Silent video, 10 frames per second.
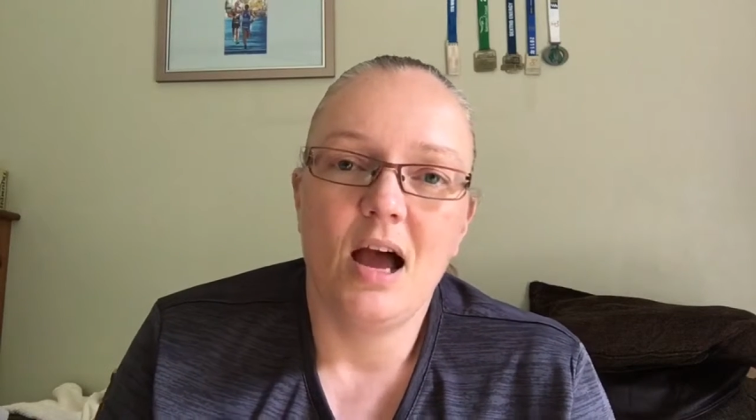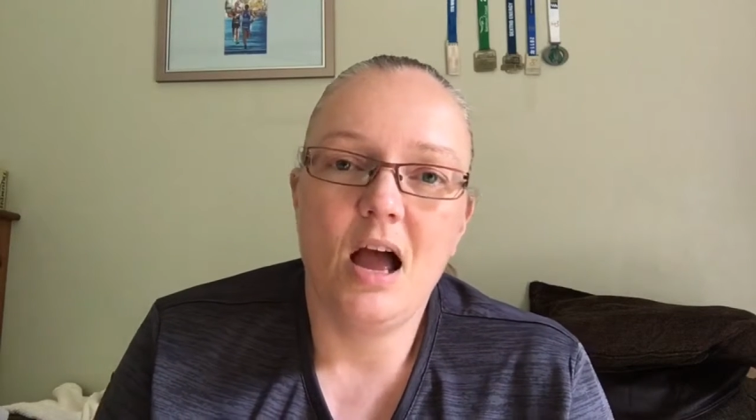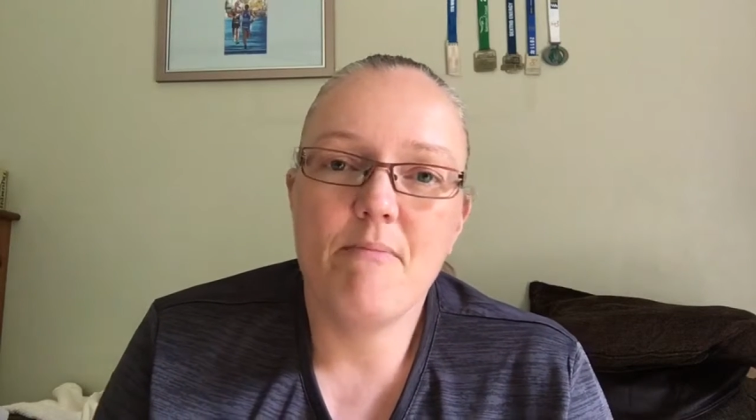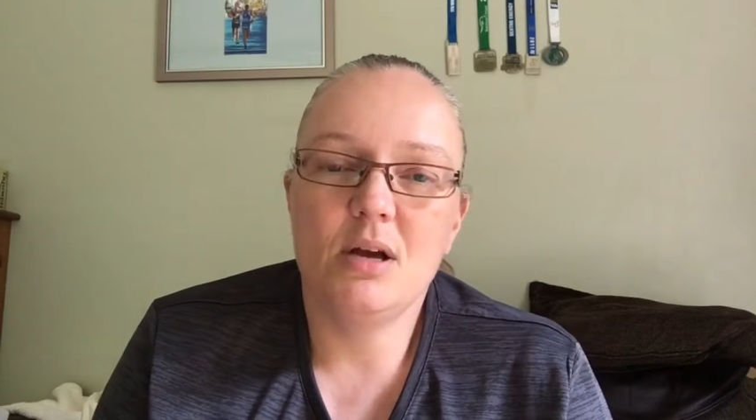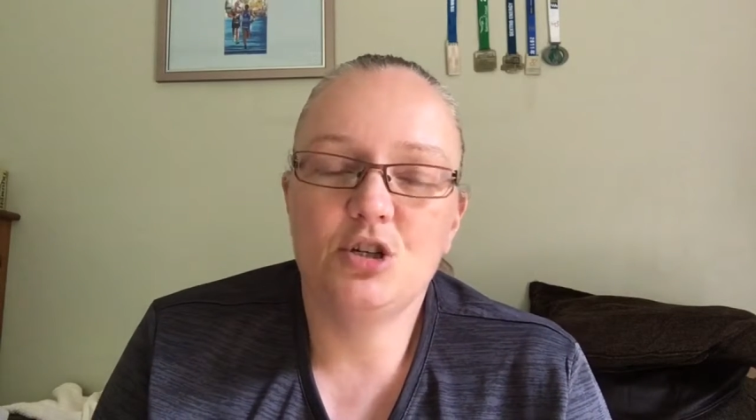
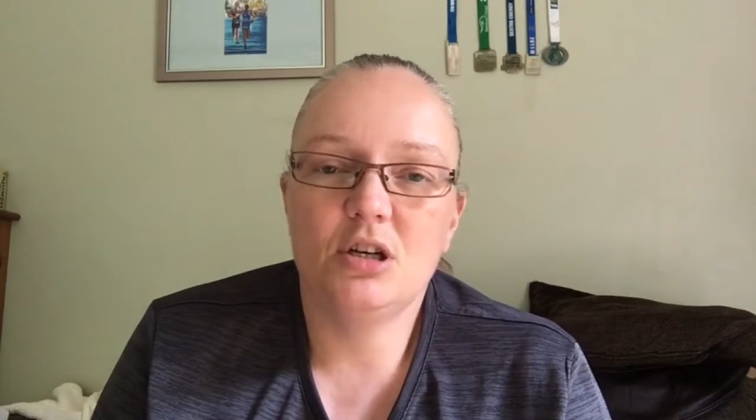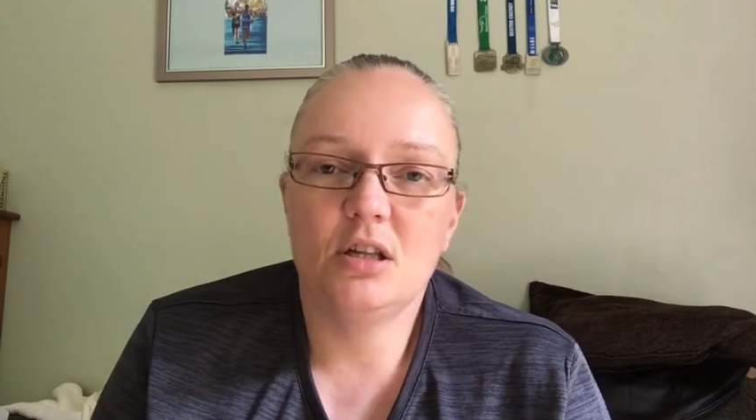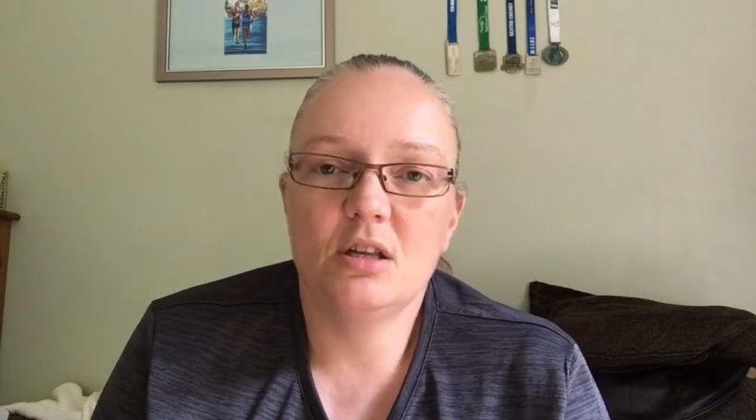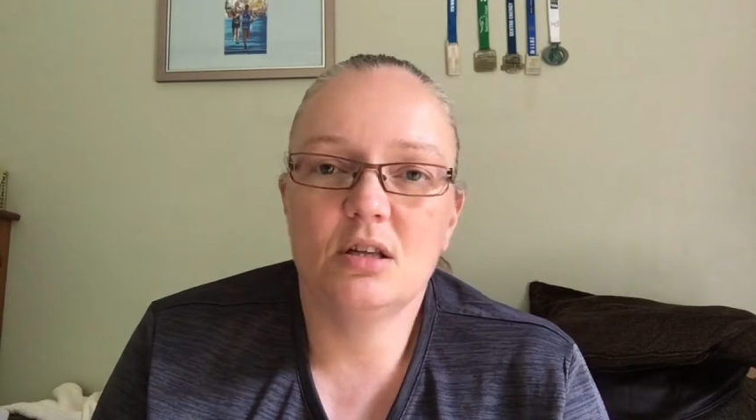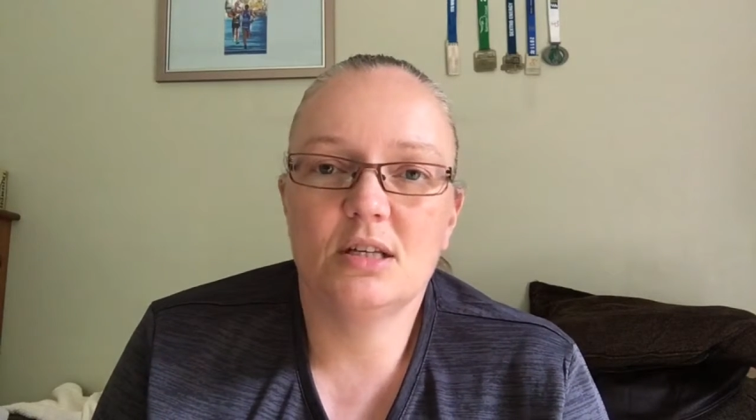I measured
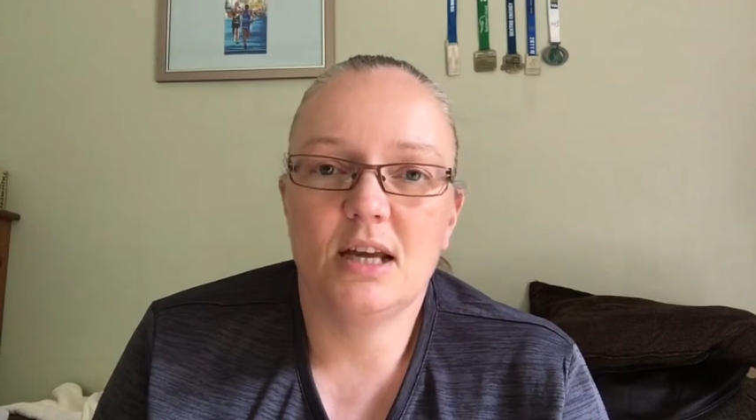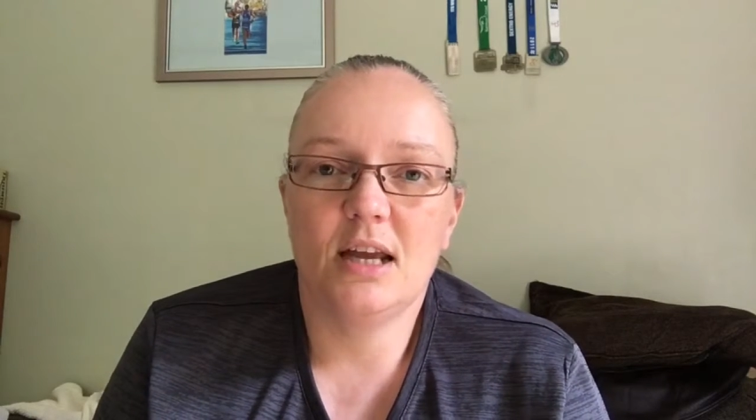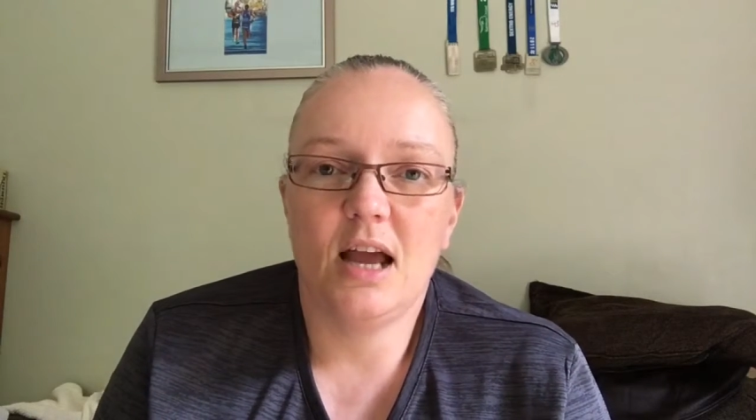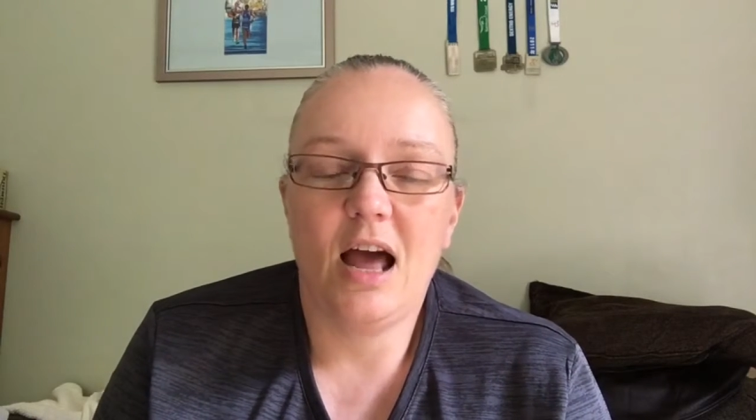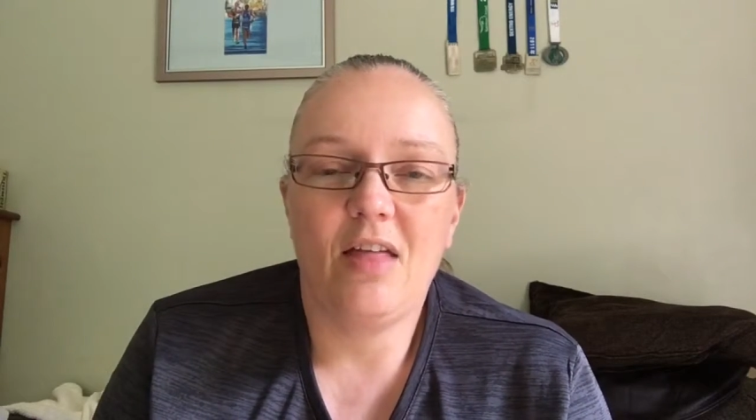it the other
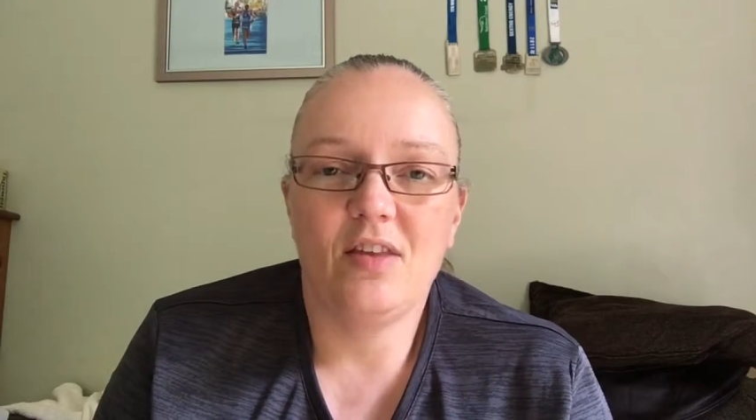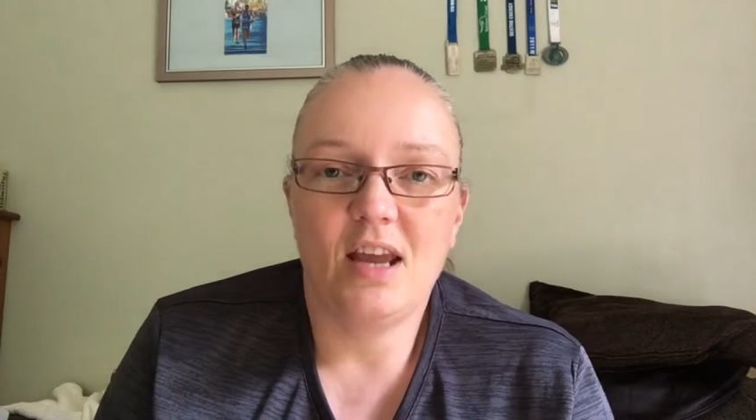day at